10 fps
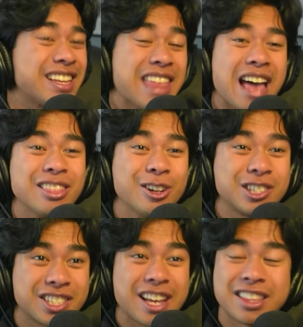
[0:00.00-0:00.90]
And that
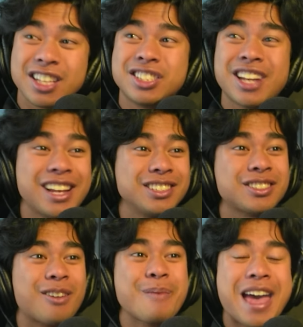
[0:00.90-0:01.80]
looks like the
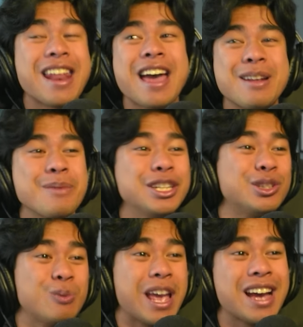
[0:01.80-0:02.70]
Chainsaw Man
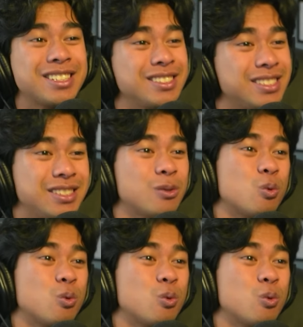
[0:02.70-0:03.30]
animation we had in season